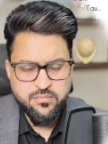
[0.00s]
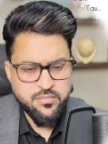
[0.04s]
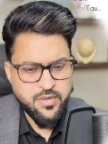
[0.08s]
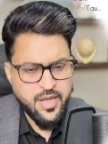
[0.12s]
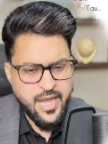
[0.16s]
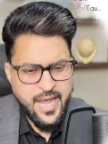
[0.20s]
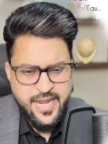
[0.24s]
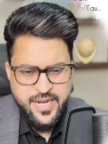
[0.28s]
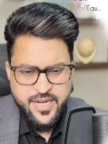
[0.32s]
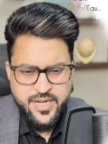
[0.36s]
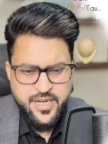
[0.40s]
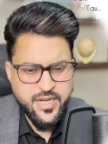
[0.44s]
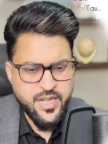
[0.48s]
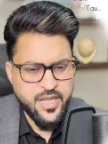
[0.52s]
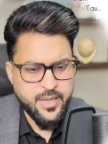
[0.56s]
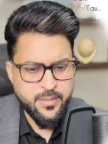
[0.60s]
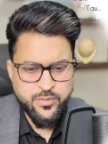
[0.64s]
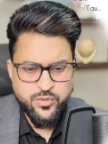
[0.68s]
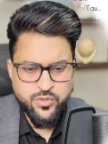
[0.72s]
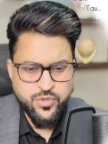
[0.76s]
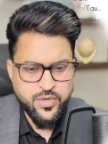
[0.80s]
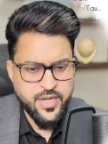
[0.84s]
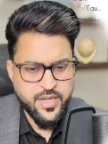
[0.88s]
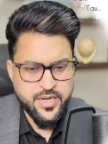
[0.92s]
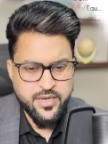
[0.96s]
any name
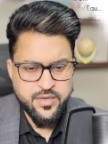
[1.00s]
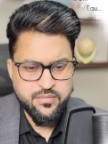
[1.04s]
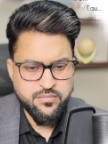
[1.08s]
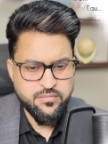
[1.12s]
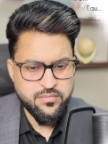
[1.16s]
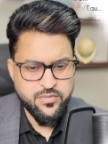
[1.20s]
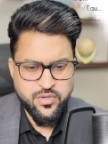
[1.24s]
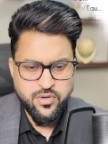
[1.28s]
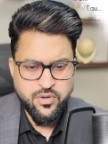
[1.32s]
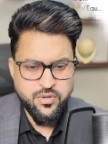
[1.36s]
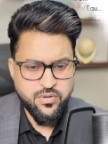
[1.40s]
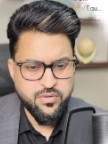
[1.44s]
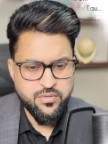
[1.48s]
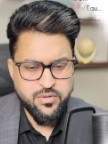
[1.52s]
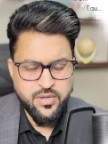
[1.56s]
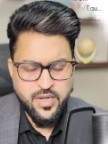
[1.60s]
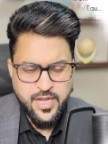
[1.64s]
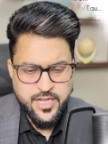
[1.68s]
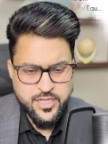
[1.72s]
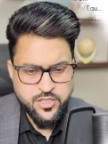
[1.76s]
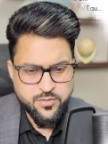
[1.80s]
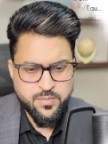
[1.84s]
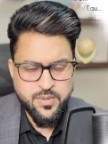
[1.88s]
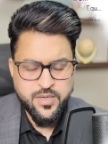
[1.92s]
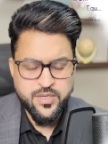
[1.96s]
you can,
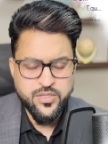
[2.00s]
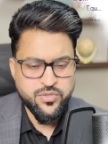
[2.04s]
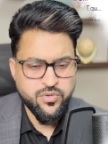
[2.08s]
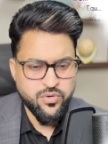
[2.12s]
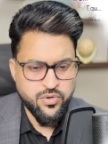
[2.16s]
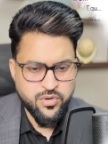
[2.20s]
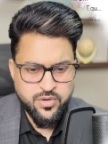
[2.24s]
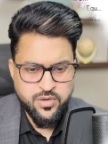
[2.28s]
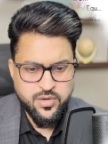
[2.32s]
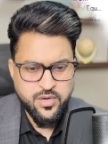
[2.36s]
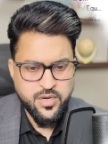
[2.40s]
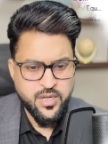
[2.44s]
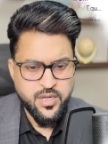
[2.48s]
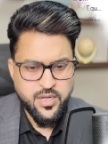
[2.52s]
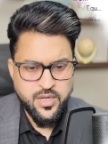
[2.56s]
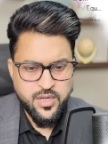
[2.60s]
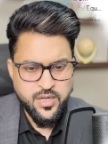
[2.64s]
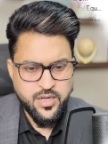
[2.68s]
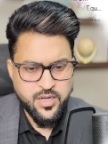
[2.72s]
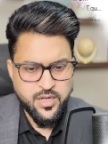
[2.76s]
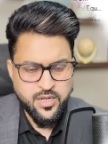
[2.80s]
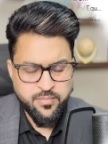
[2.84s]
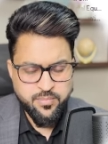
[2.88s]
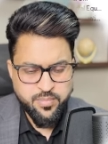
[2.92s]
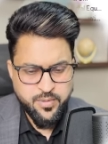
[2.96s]
as per your
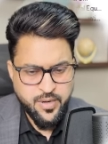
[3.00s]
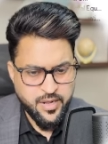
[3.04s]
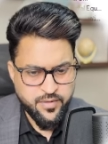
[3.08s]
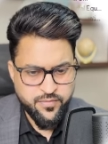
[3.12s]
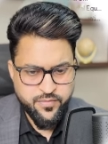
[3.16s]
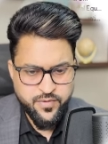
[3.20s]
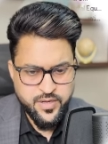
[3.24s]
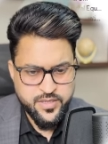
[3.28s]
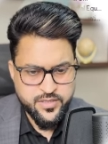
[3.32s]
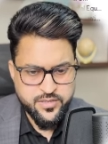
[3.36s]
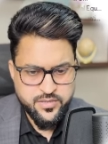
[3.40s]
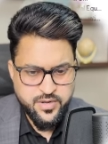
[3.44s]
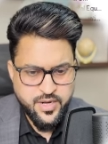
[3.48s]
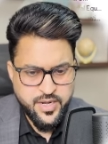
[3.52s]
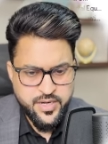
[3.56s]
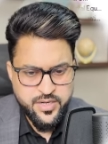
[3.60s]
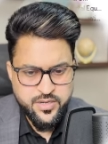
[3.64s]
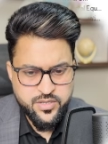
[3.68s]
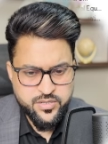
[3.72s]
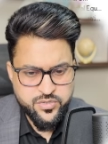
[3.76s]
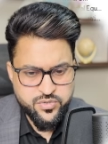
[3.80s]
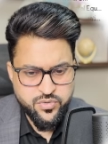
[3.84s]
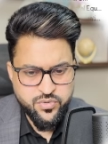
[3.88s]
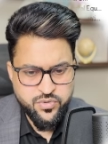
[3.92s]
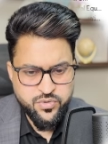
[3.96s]
preference, right?
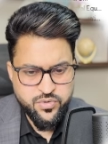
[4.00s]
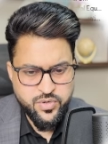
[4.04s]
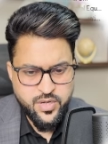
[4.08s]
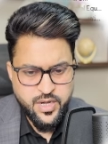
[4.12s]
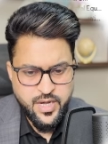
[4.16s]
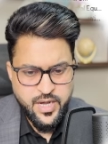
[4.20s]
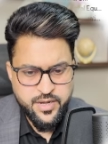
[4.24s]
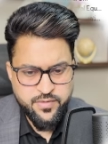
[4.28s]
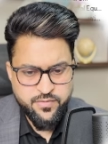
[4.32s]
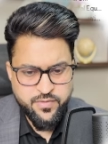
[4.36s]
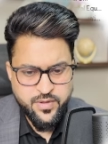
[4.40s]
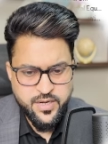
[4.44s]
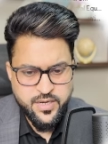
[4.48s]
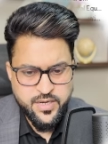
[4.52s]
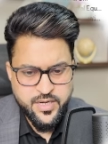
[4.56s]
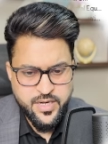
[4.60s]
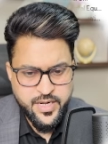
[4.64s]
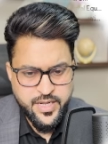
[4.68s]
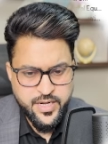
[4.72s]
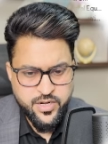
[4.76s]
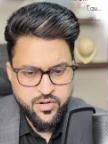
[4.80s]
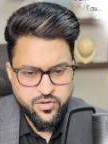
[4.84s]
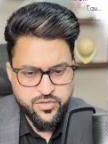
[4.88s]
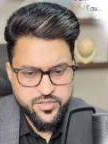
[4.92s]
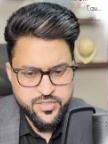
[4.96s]
So I will
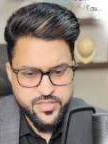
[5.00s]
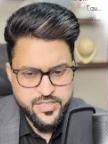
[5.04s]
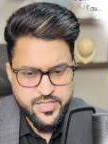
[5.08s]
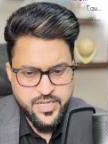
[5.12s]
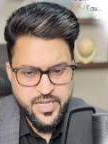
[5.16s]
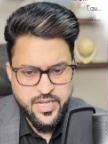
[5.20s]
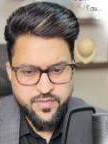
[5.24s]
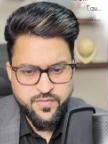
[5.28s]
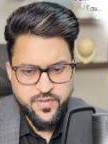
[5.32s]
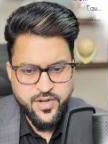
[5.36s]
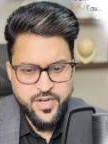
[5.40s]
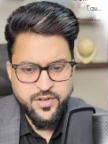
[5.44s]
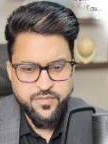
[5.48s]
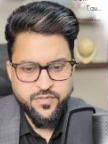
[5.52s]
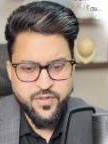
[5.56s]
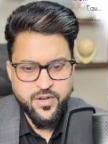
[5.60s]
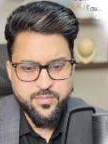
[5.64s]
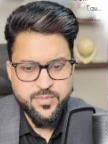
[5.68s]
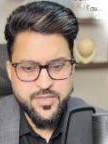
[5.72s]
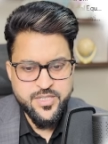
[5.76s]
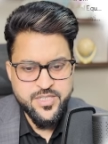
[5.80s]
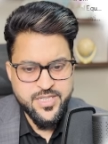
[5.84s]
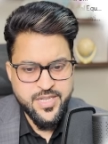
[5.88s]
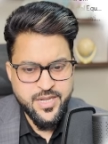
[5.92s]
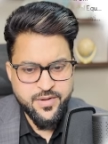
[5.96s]
click on save. It will
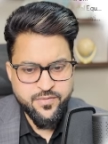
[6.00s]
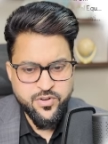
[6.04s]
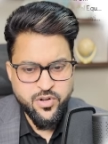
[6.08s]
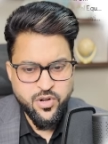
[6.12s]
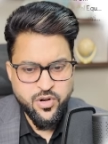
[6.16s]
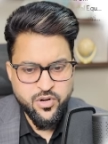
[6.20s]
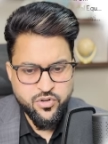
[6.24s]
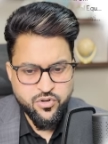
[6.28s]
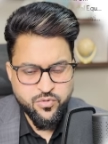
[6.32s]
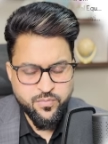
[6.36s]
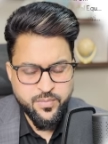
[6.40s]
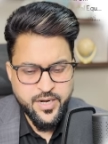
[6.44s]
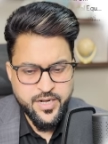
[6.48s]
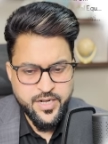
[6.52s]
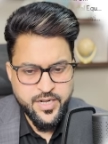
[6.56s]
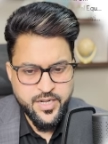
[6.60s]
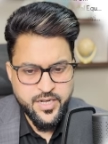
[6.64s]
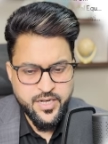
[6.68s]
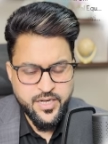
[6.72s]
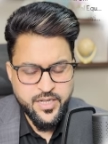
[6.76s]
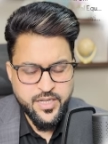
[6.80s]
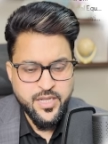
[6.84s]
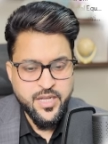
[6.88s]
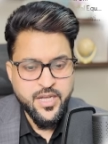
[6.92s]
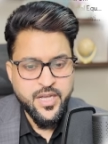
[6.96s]
be saved
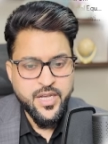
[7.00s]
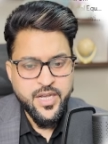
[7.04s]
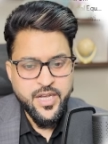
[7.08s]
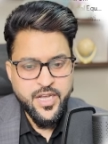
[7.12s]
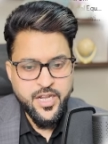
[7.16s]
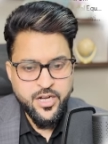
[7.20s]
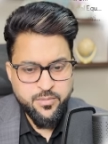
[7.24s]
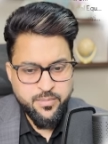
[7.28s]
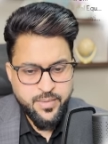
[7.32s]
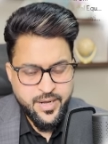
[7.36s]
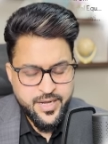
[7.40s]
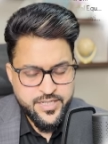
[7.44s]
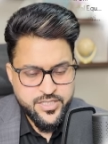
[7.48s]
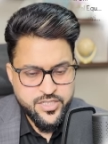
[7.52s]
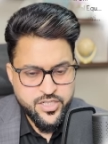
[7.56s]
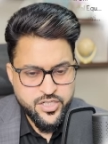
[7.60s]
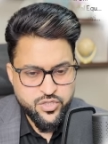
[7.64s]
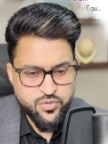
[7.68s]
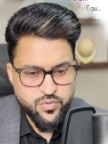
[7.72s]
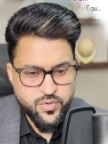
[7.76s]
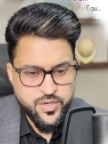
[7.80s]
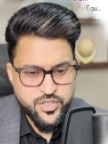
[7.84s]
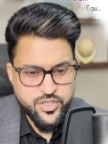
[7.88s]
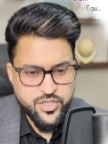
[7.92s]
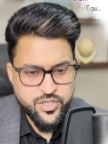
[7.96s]
automatically. In my
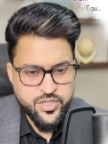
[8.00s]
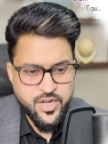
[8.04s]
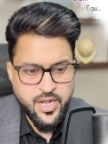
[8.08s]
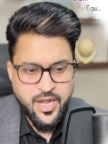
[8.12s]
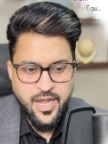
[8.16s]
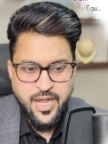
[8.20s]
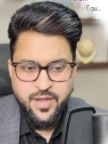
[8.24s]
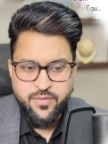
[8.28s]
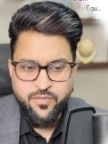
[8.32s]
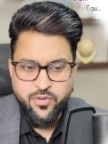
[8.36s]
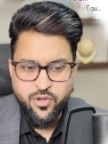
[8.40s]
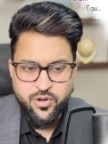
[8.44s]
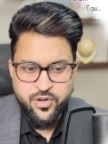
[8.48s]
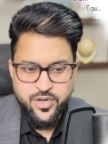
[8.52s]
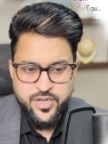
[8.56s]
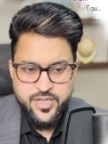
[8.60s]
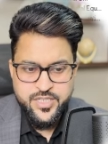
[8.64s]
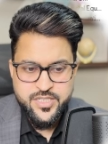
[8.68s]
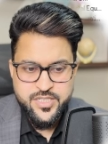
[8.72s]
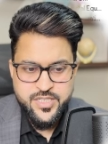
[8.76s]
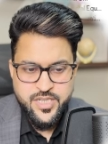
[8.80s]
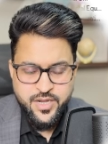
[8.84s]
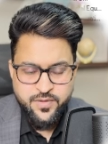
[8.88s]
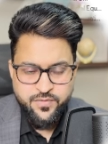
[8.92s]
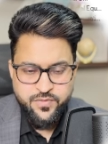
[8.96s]
situation, I have already
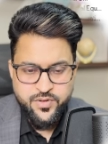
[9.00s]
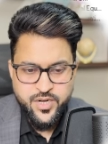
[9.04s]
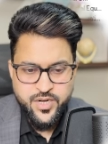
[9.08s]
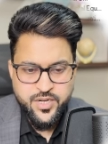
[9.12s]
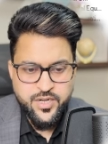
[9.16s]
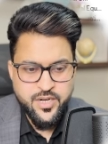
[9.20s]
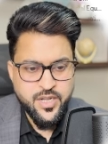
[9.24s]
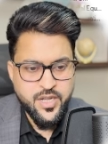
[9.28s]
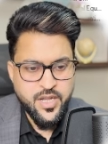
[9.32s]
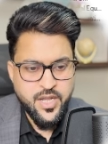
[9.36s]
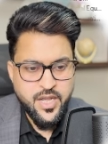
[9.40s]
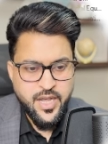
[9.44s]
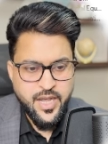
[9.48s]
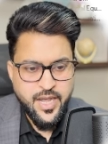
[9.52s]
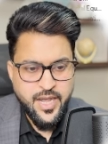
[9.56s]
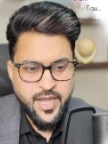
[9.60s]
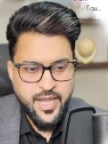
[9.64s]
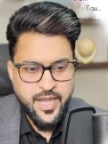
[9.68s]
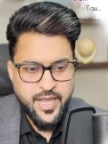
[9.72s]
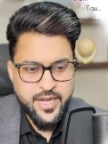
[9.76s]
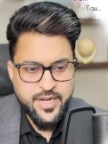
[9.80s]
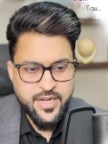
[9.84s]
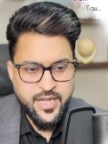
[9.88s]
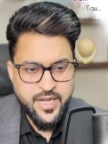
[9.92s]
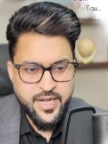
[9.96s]
saved it.
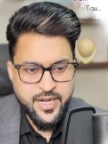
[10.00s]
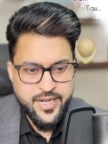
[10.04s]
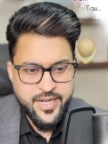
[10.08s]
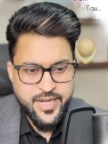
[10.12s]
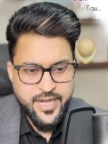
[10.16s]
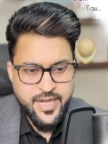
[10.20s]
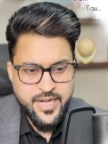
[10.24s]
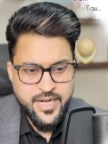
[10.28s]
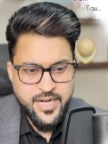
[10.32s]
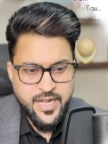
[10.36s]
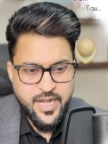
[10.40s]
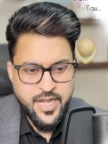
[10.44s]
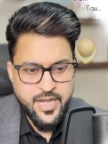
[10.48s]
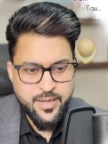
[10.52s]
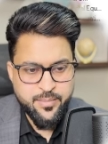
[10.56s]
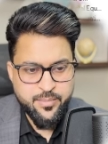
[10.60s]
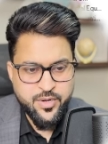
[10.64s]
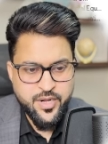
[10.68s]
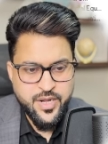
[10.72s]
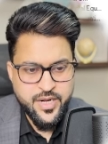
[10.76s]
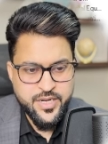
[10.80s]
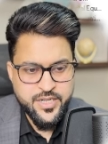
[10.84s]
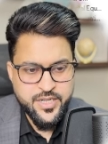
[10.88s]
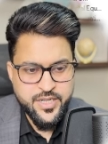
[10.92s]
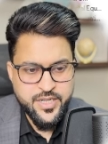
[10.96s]
And again, I'm
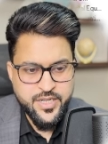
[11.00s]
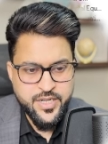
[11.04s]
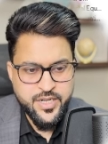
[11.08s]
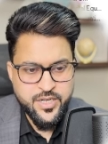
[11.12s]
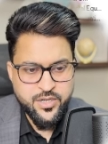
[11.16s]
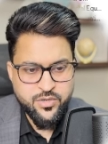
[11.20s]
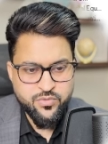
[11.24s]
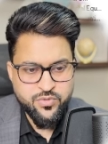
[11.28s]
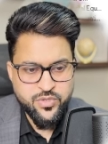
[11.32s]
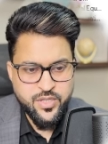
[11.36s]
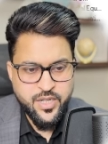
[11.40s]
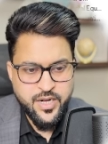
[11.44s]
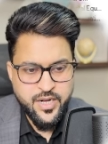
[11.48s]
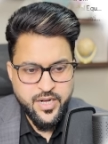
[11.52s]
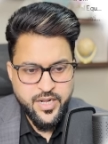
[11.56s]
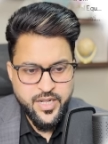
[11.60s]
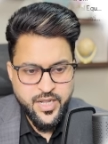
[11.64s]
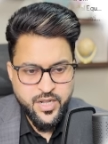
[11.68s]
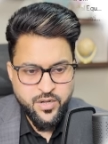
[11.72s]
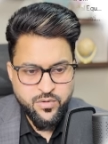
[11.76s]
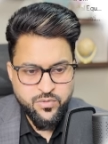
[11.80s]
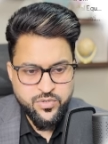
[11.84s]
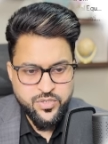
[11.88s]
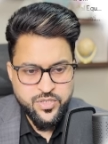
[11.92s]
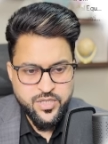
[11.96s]
getting into the
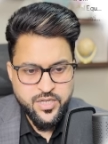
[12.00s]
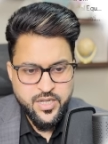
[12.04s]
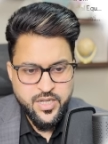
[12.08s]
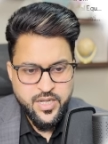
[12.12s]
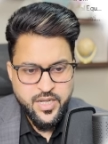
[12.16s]
layout,